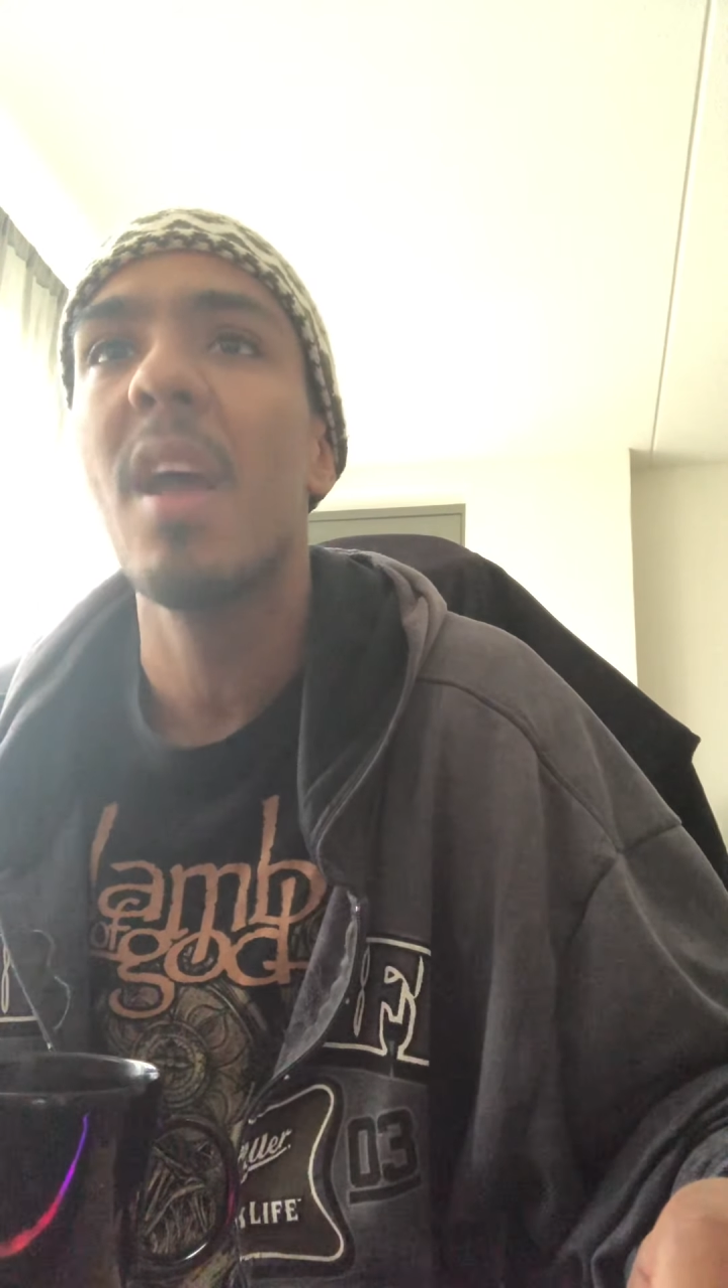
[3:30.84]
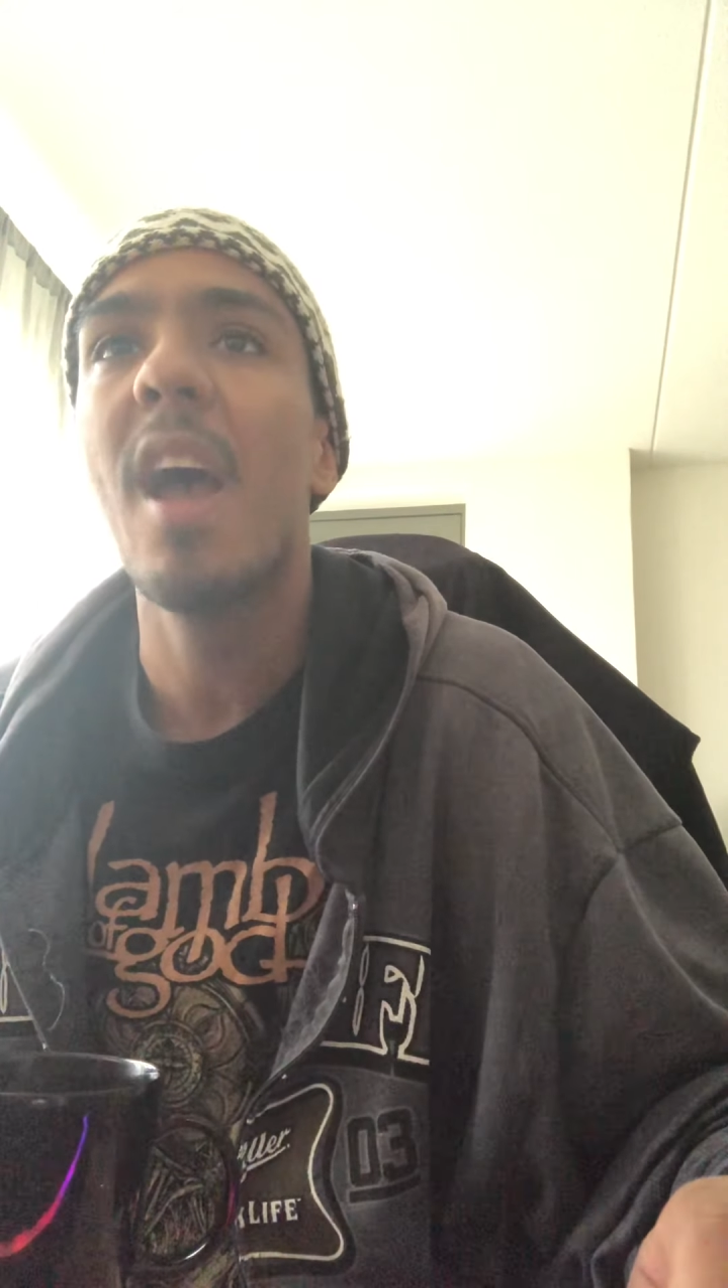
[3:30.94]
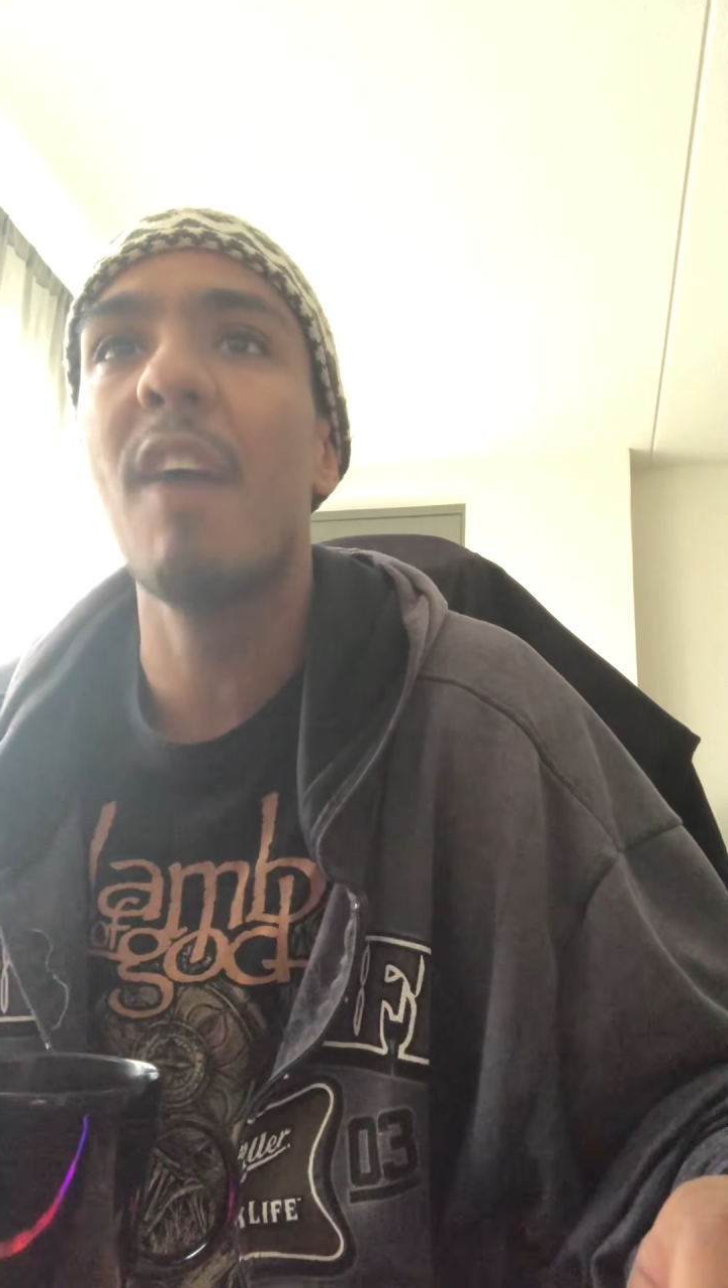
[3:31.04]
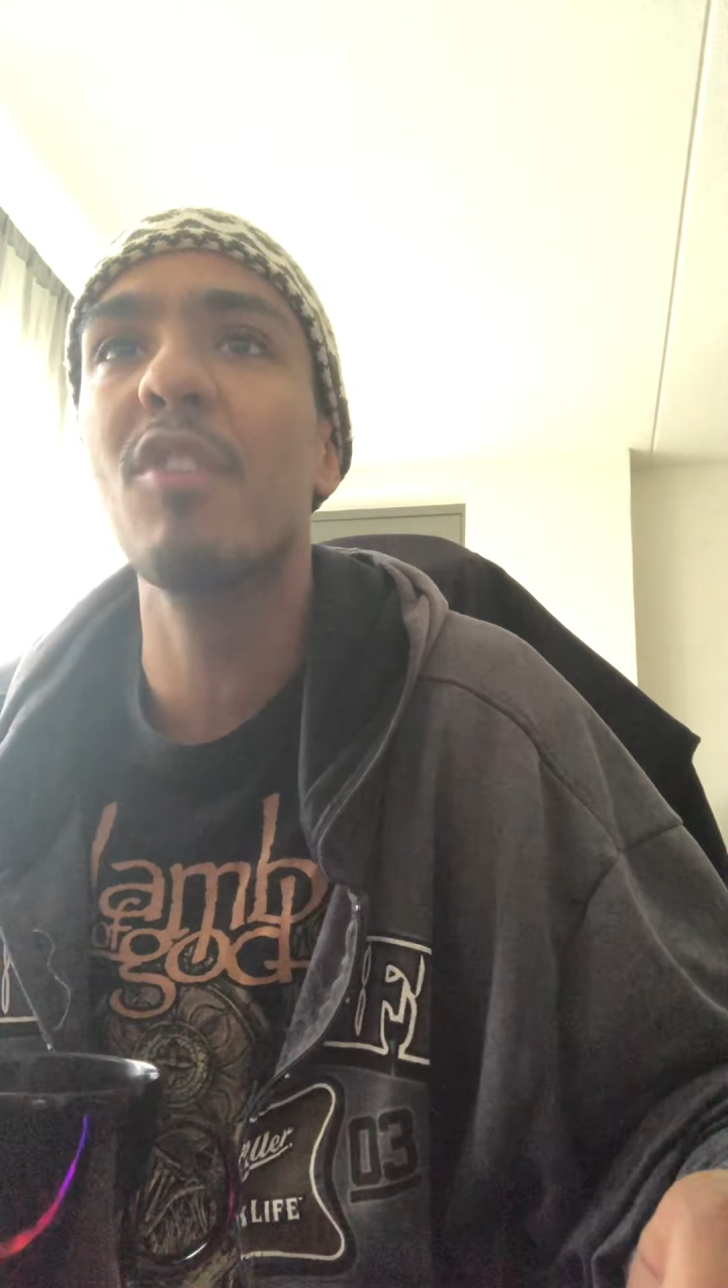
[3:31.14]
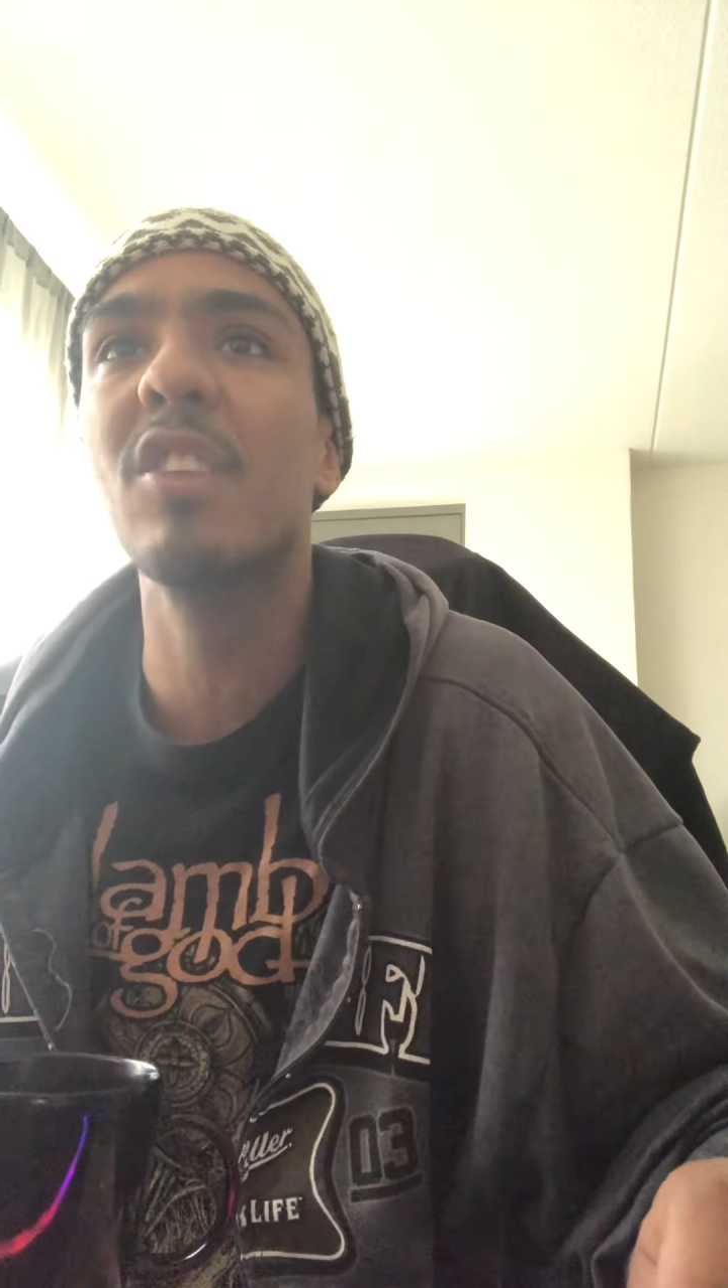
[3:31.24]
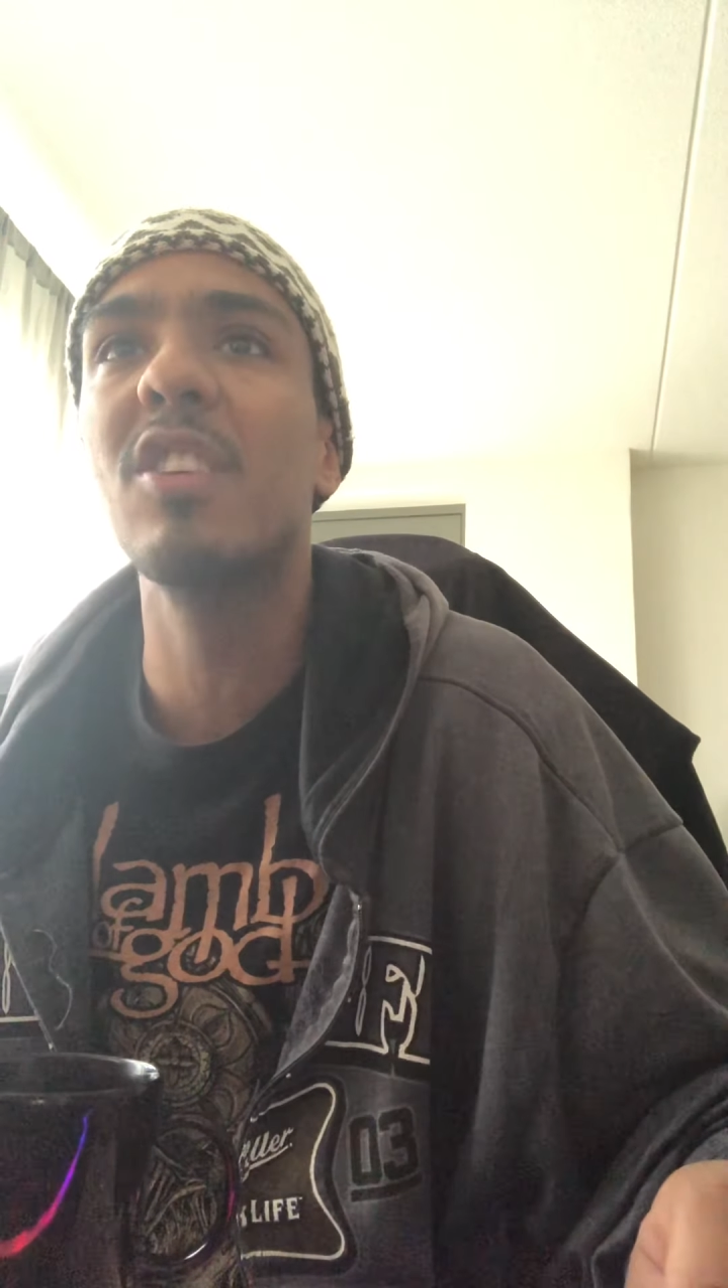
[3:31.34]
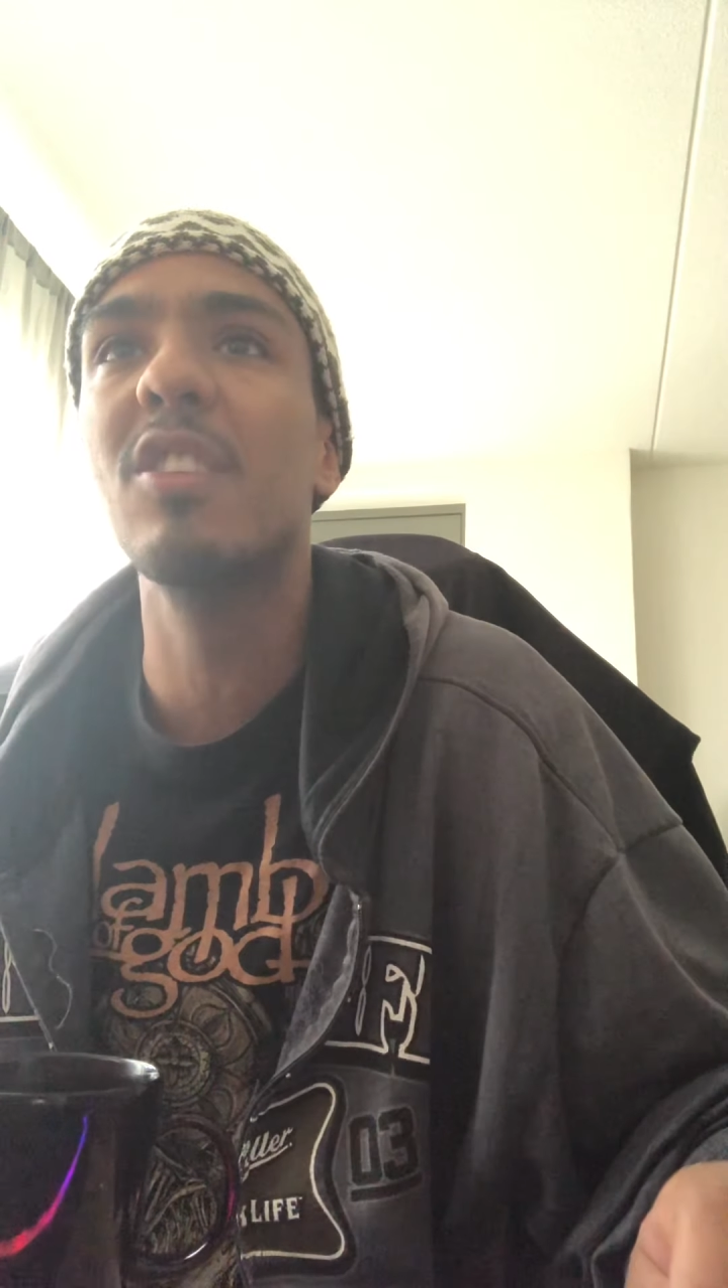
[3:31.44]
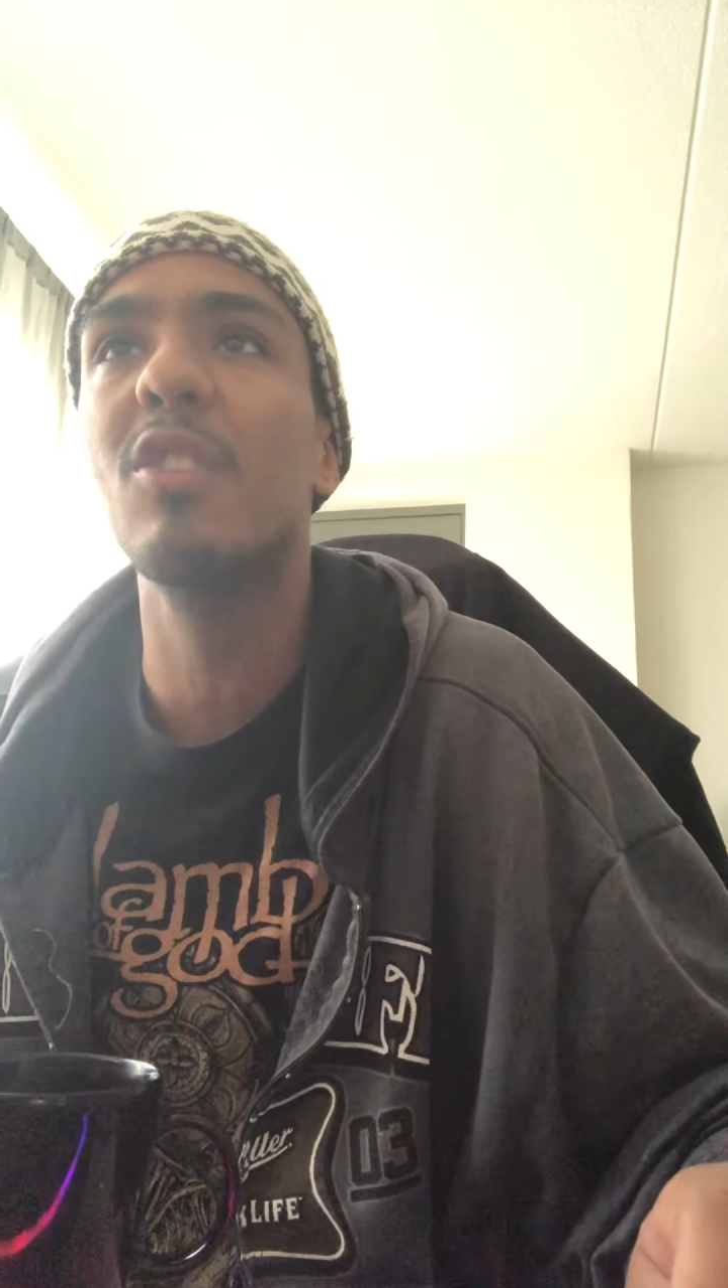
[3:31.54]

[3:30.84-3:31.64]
have nothing